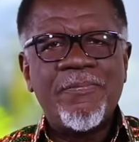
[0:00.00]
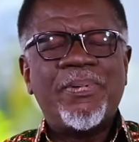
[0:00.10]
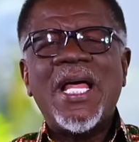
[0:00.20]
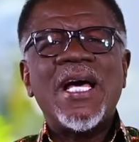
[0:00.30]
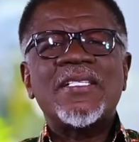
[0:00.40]
he
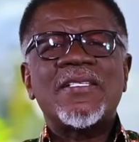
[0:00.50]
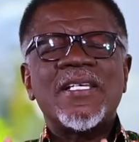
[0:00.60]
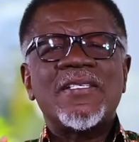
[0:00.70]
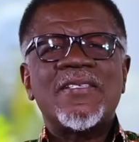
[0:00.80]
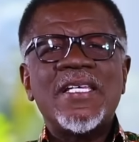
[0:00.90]

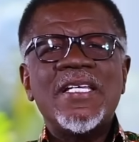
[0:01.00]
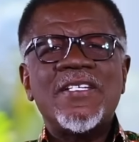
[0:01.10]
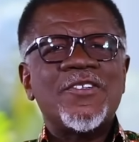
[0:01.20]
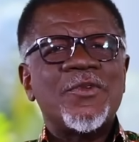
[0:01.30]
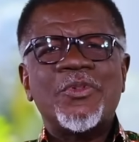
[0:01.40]
plants a
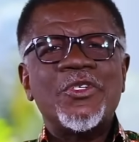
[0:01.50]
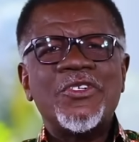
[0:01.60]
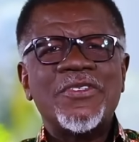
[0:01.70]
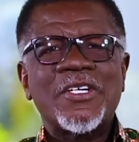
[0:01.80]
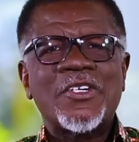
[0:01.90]
seed to
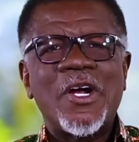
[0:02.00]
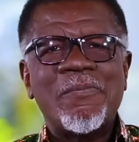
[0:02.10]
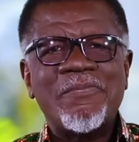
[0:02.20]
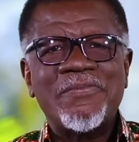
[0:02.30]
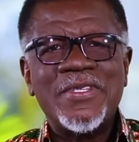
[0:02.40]
produce a
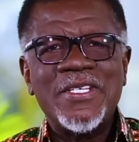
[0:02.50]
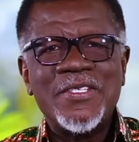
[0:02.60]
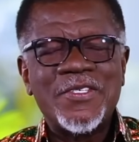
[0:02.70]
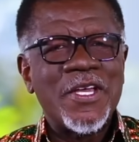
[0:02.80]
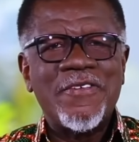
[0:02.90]
crop.
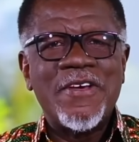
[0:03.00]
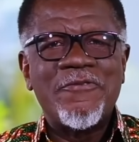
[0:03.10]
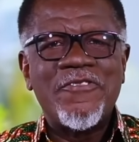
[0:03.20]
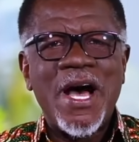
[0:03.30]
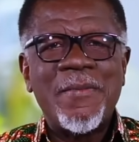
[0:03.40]
So if
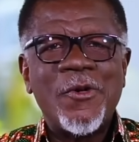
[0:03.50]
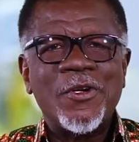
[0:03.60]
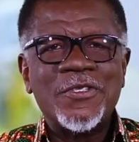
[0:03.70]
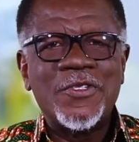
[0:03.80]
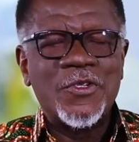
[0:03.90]
the farmer
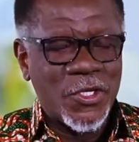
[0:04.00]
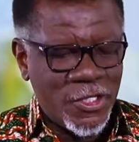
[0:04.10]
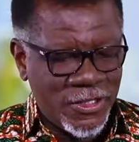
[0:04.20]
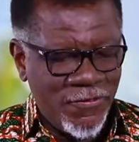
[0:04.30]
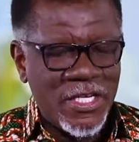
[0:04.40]
wants to
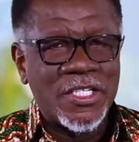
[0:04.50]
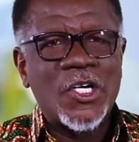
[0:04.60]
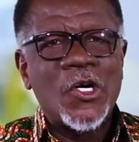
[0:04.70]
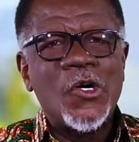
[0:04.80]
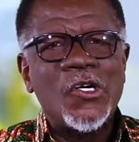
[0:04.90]

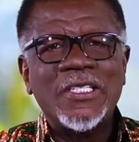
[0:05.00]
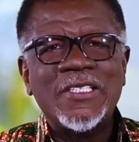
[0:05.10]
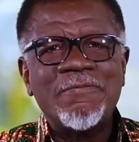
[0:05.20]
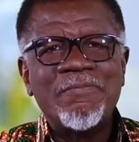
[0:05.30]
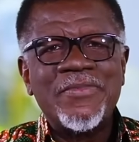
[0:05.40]
cultivate
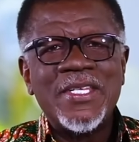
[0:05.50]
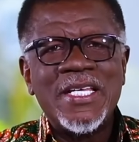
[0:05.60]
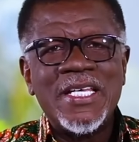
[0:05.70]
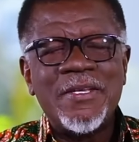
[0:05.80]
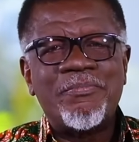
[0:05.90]
corn,
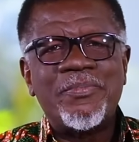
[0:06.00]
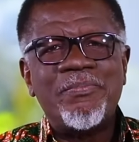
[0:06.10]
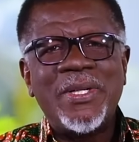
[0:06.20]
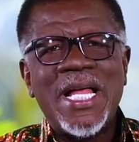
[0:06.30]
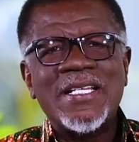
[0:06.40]
he
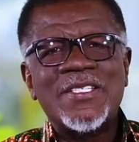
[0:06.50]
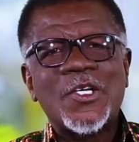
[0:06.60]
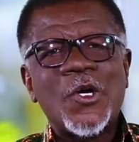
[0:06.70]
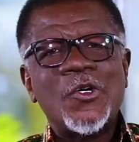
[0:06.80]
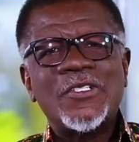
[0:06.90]

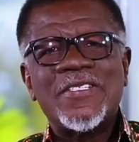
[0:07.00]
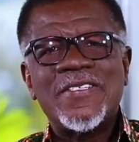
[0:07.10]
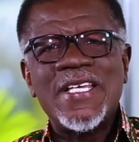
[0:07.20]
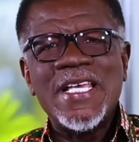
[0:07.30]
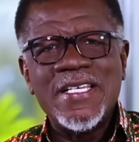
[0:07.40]
plants corn
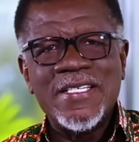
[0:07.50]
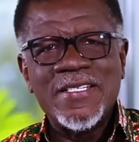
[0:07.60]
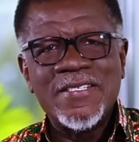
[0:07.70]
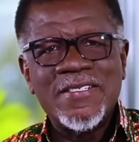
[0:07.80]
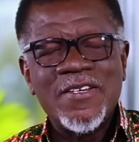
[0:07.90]

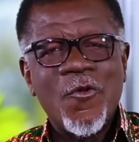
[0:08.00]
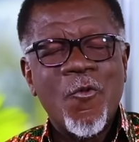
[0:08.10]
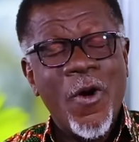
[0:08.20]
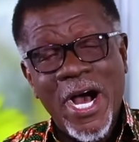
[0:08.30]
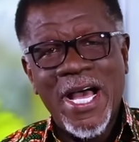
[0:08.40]
seed.
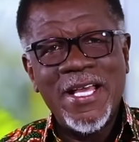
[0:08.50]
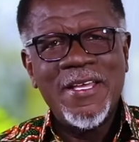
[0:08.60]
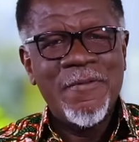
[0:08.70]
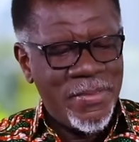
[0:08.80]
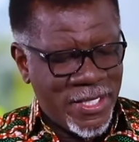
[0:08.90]

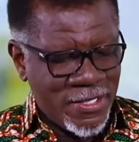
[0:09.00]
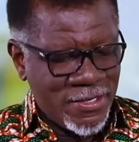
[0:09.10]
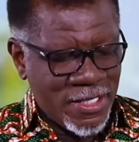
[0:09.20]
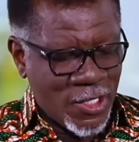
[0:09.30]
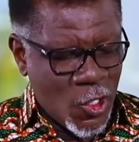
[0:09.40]
Why?
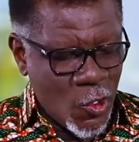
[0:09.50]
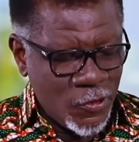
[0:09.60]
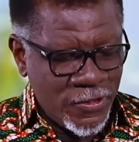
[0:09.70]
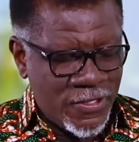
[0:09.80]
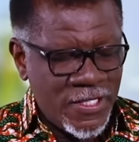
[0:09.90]
Because the
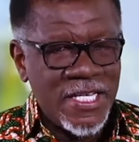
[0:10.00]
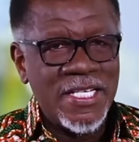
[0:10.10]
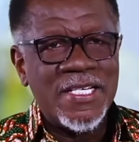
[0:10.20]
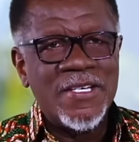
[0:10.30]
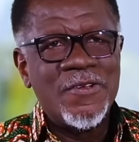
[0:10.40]
corn
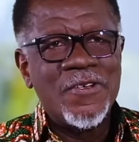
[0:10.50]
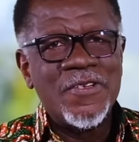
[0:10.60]
seed